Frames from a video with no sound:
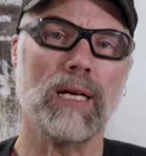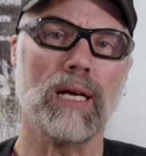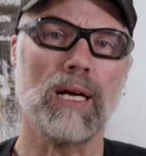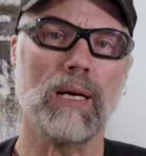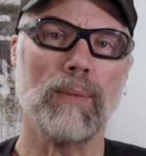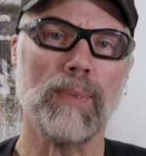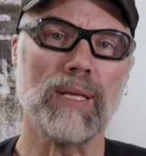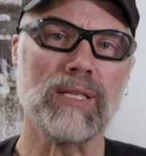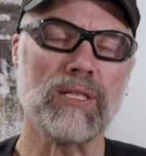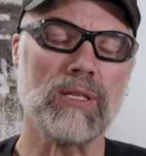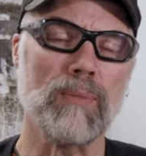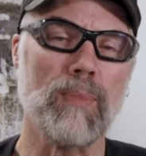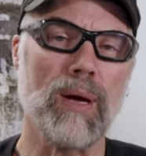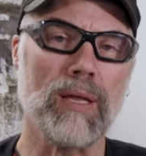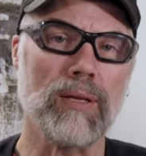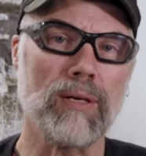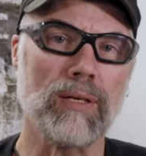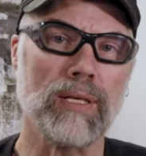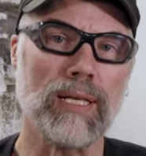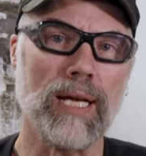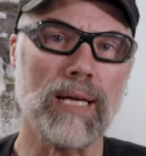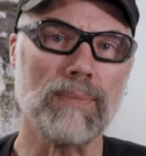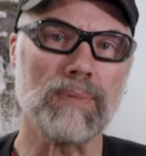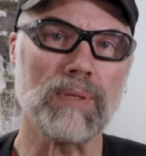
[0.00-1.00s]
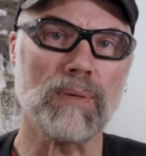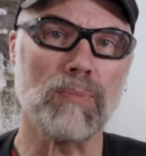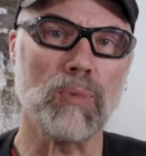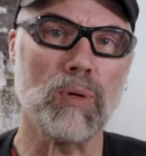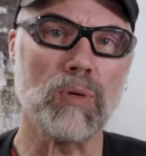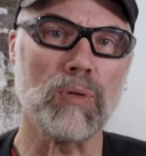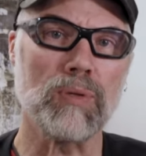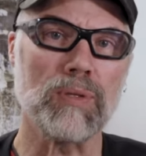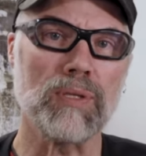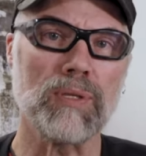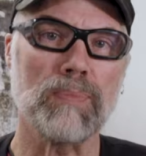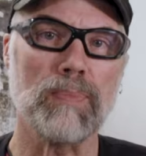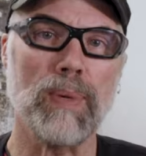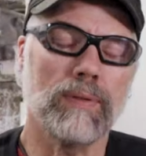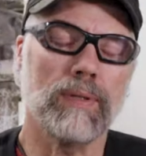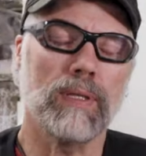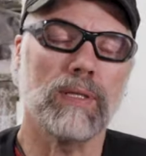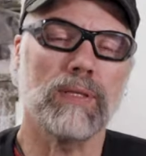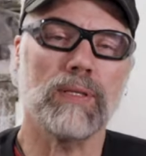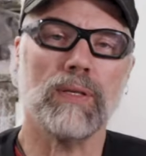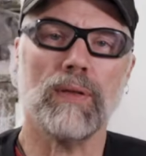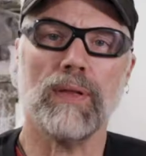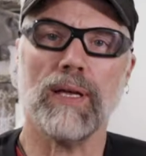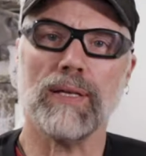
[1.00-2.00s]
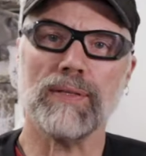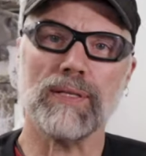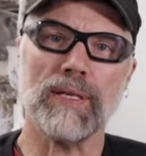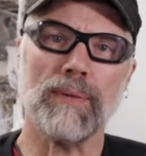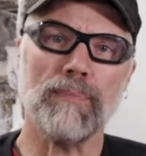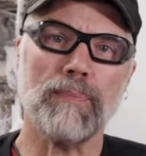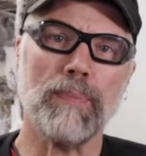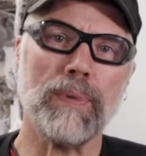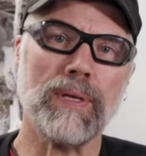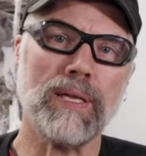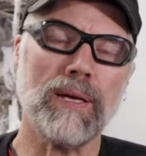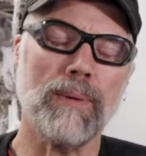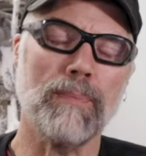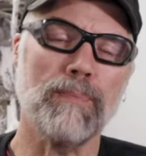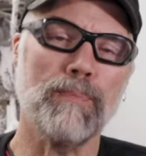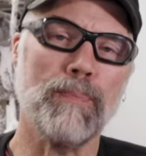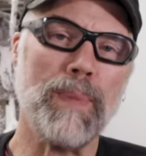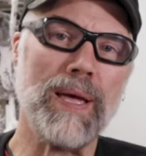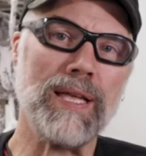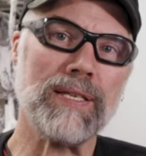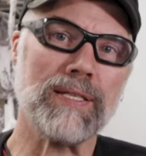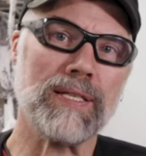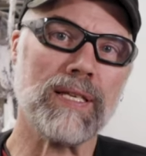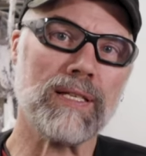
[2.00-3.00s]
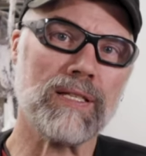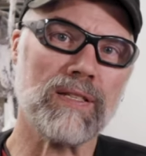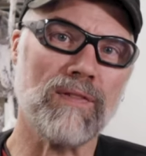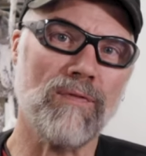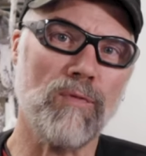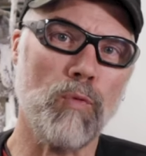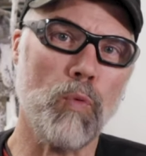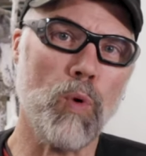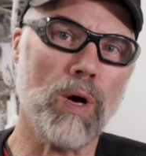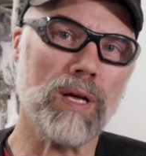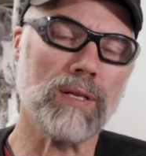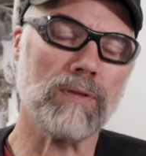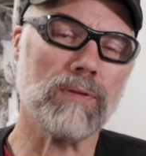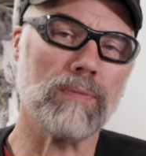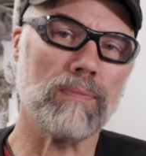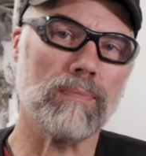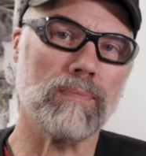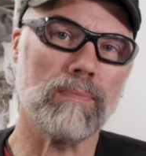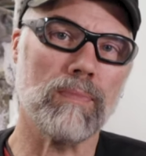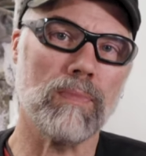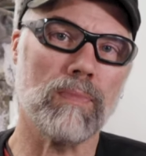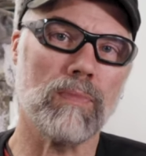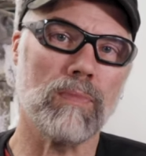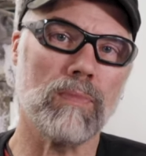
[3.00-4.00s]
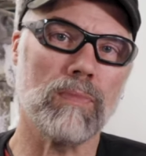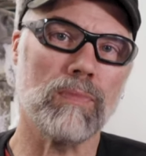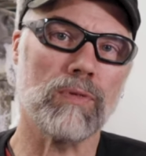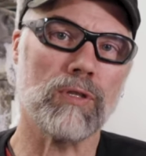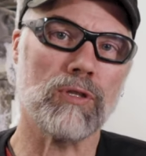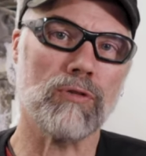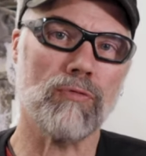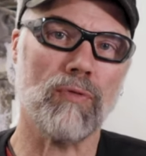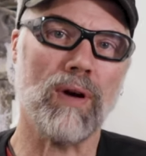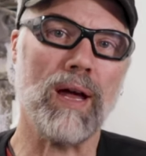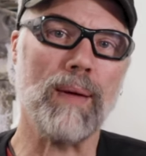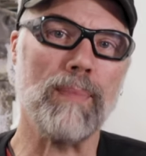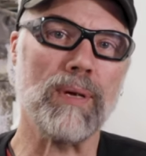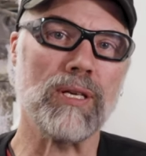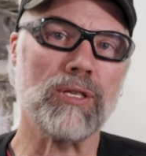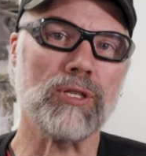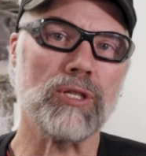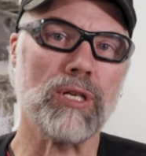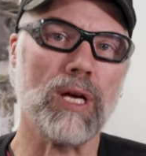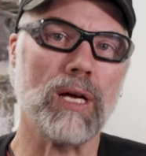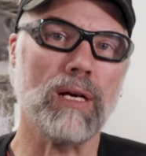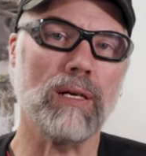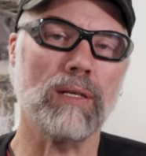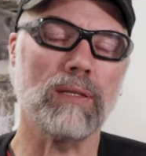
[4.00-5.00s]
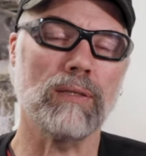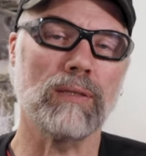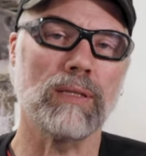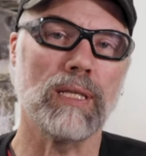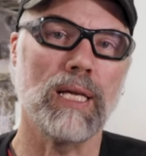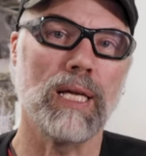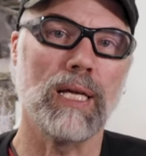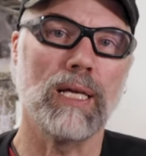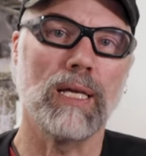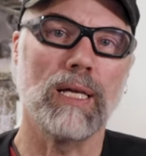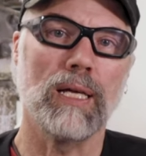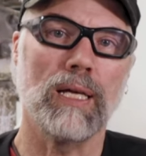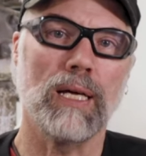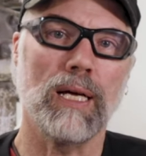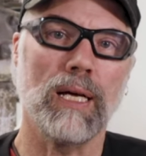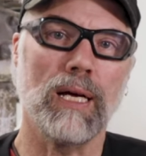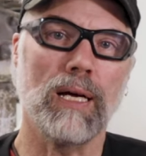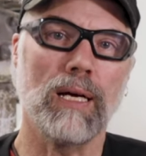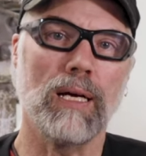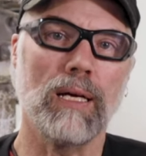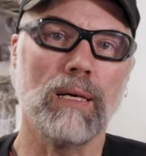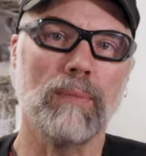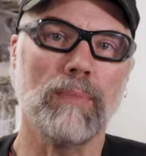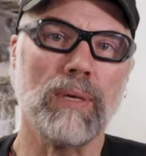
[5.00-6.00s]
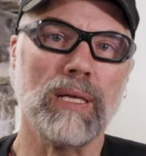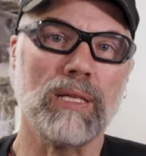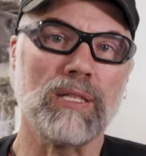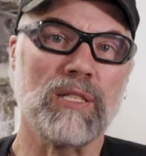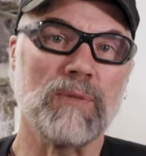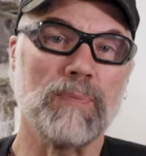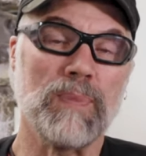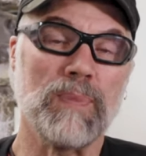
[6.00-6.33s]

um, and some other types of molds. So that's some, you know, basics of what ceramic shell um, and